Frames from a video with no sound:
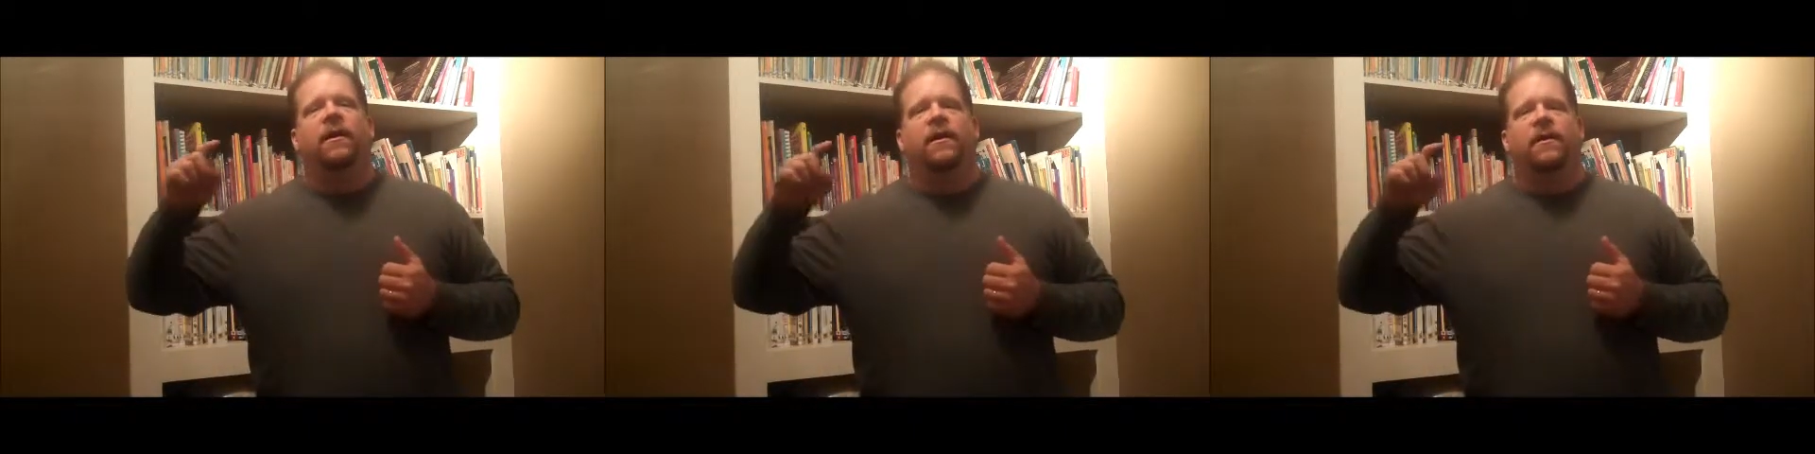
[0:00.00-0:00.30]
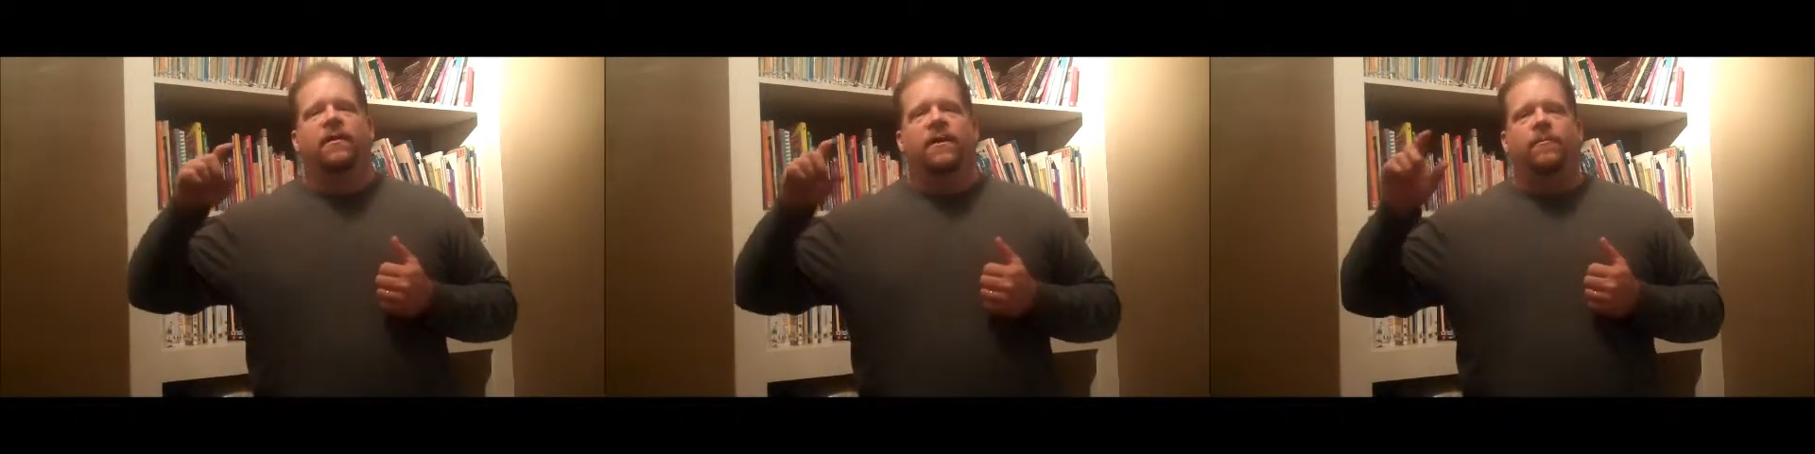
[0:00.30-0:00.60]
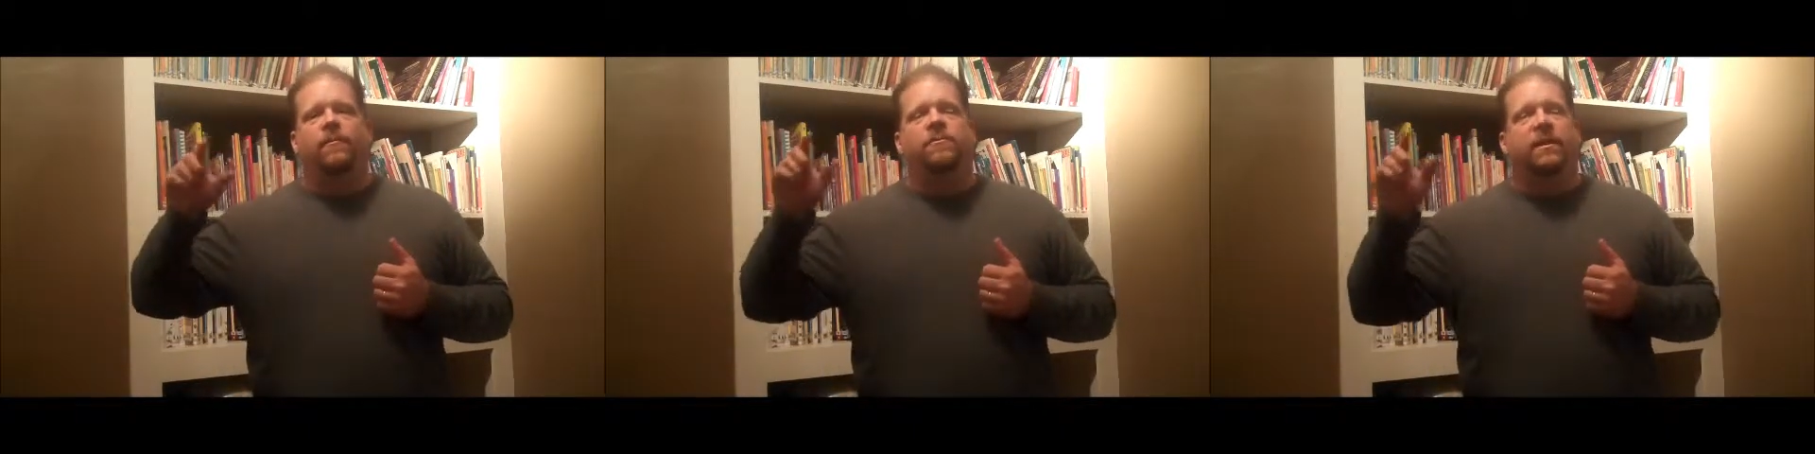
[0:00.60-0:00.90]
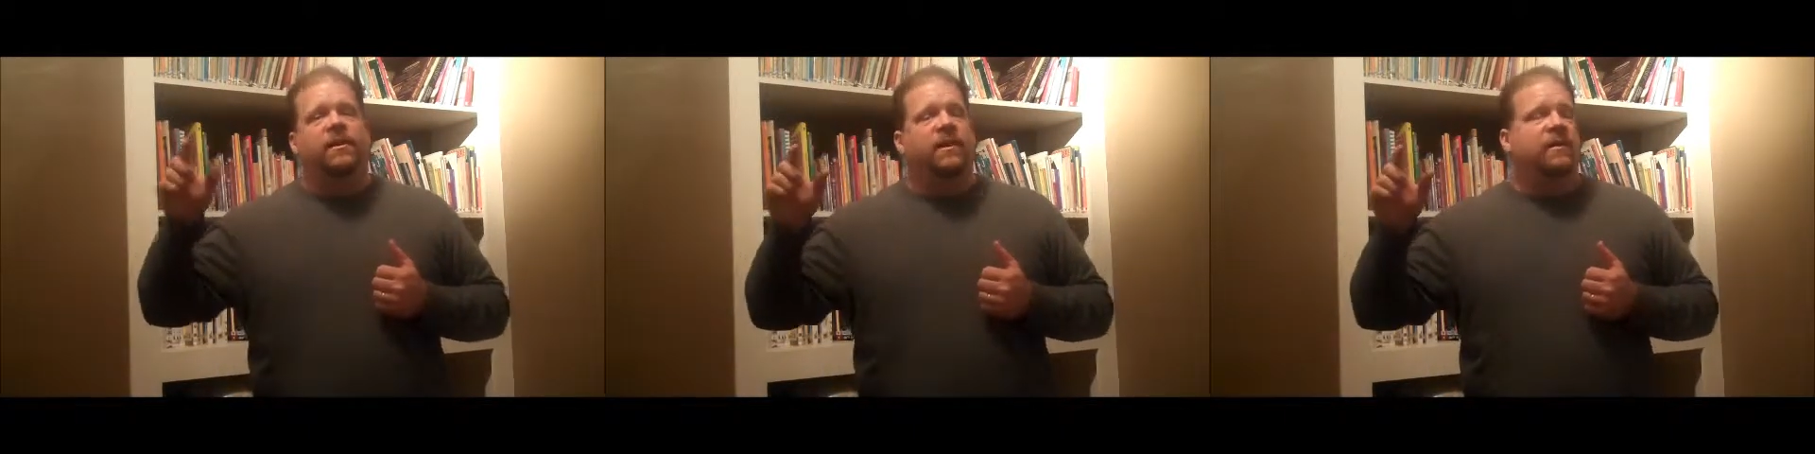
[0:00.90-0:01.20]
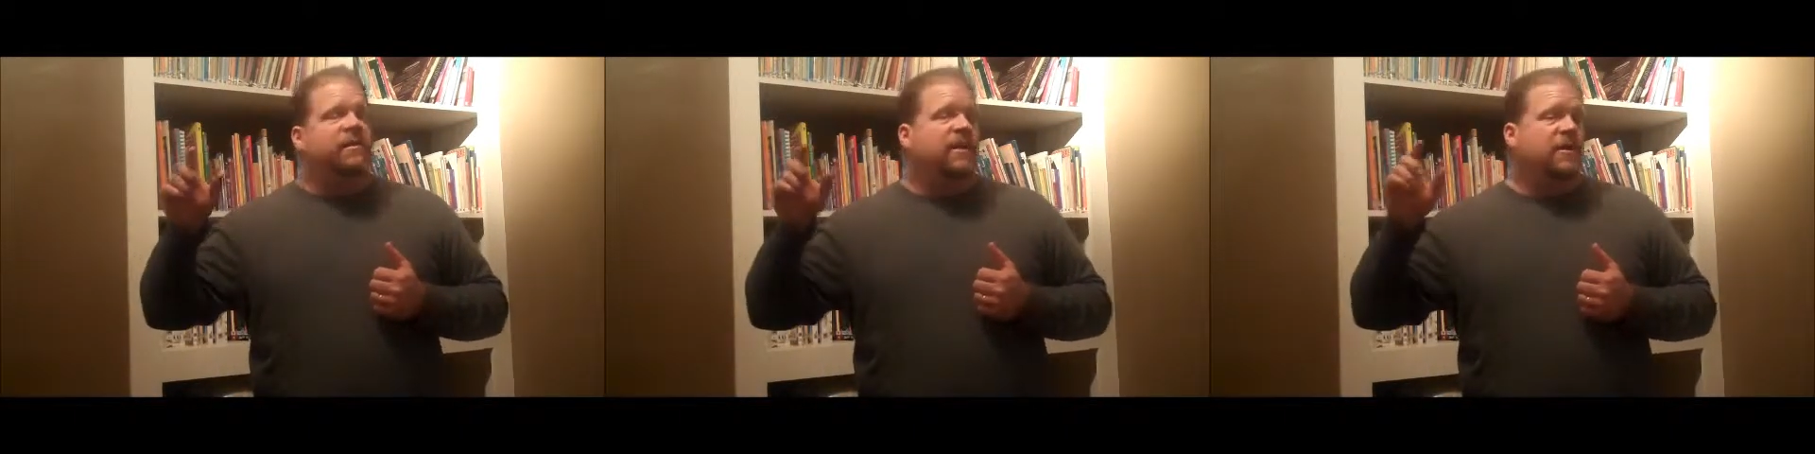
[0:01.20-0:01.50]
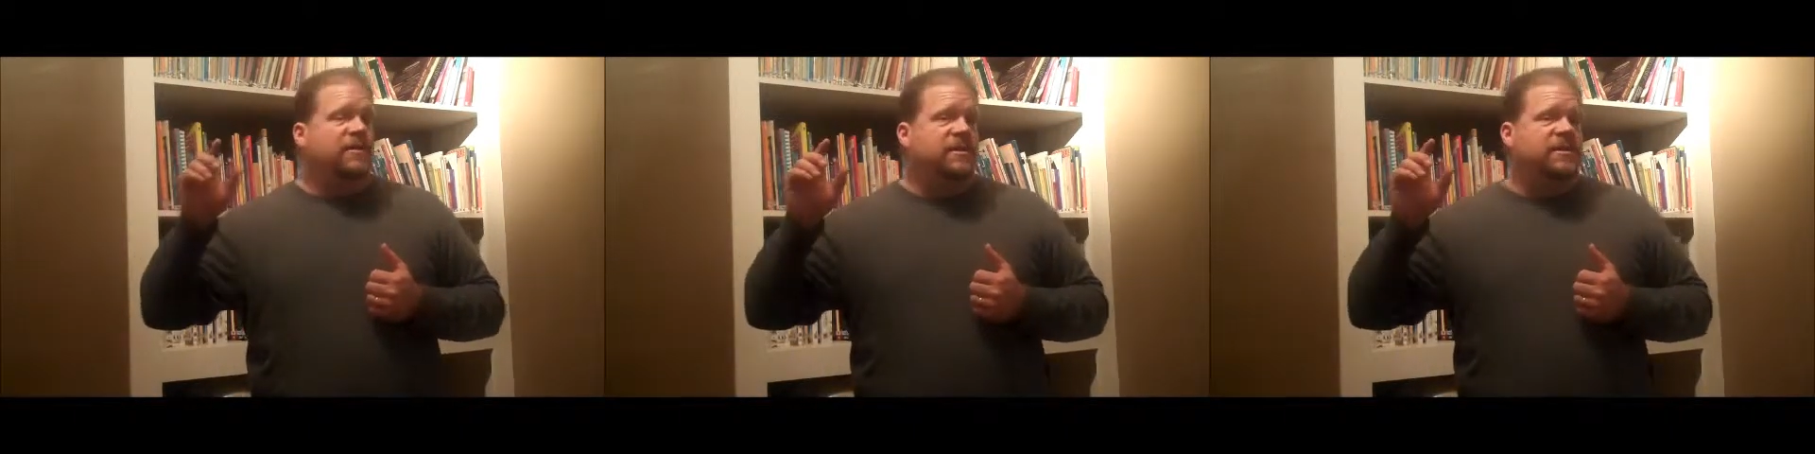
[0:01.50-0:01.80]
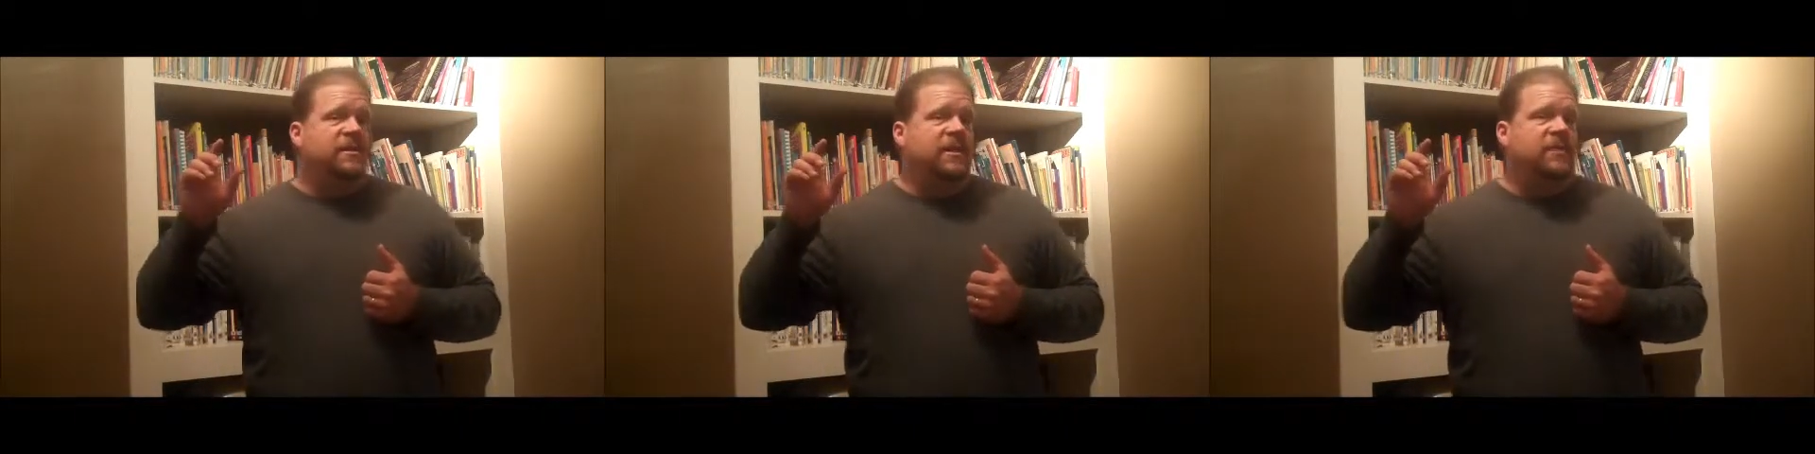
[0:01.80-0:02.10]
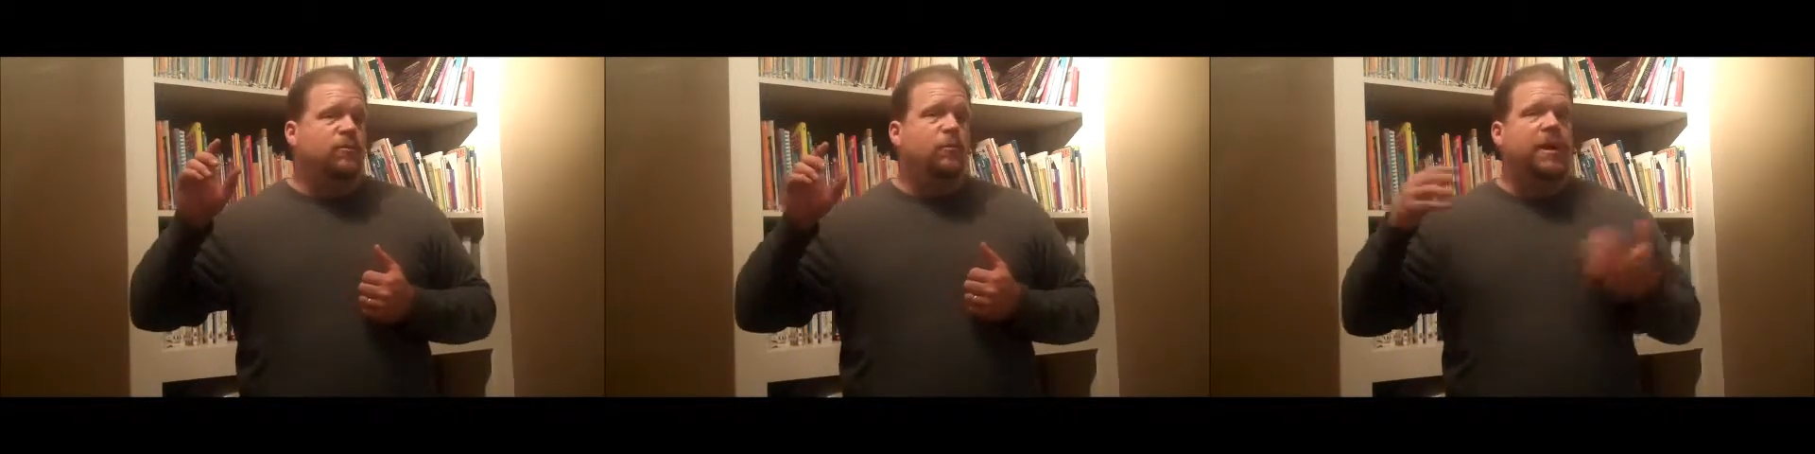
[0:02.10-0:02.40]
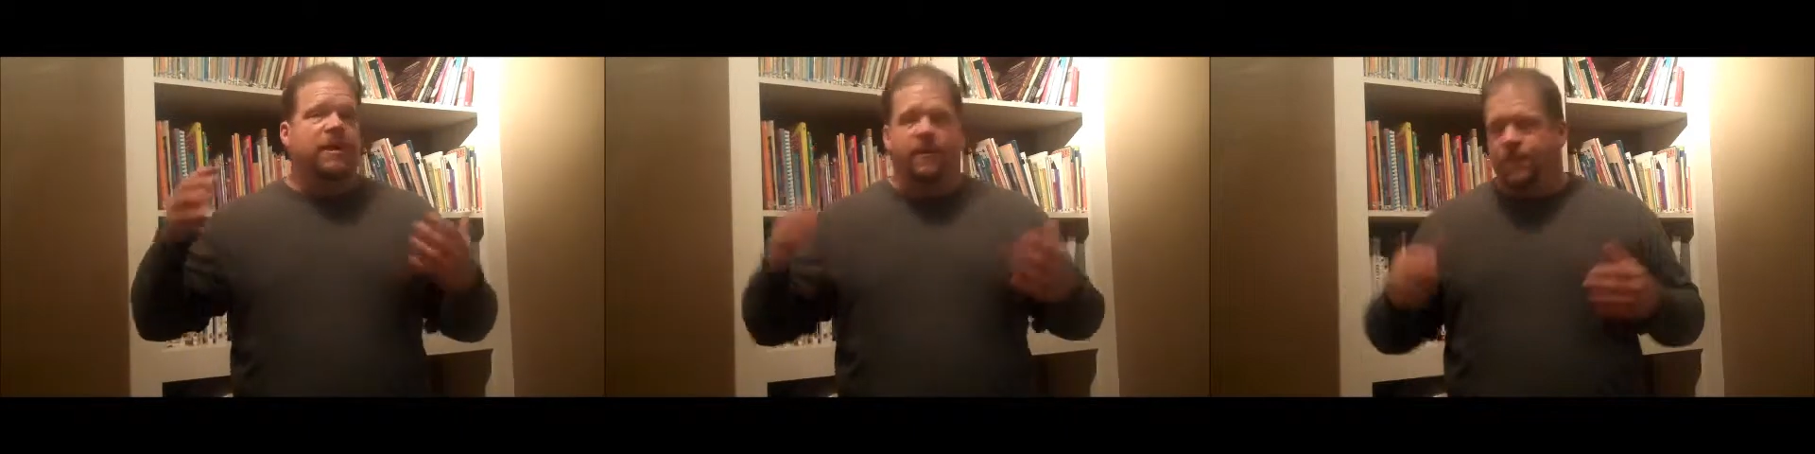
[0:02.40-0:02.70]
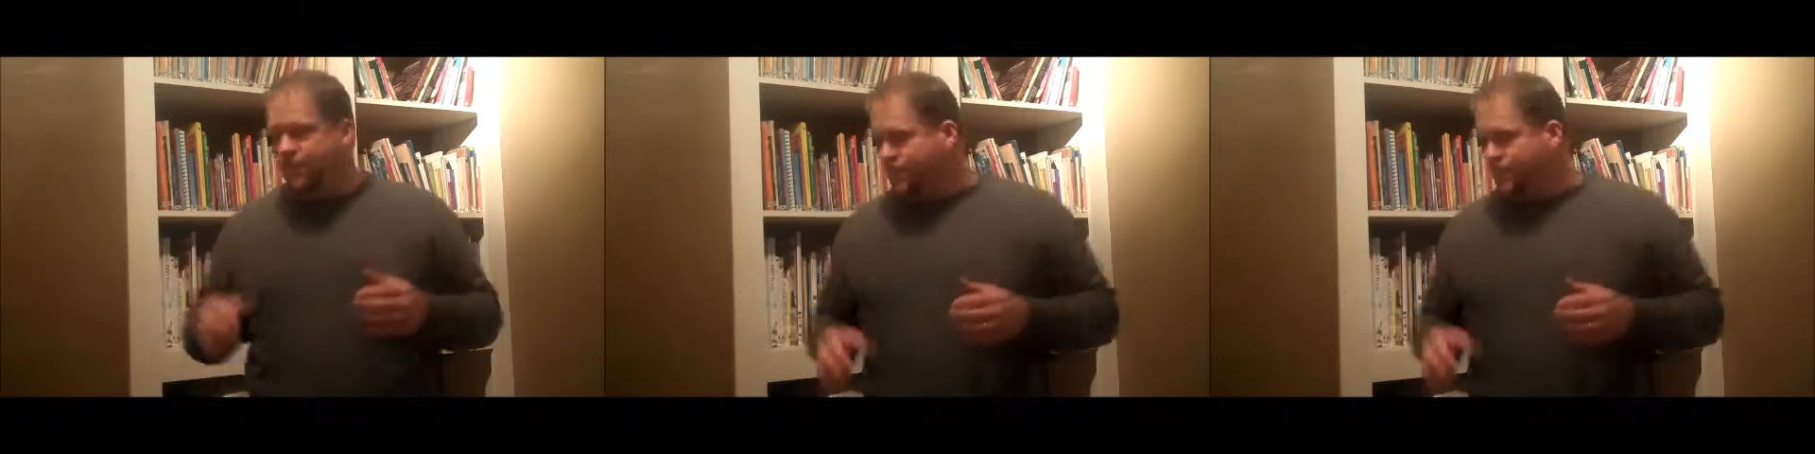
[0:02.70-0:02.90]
that mus on the end tells us that it's we.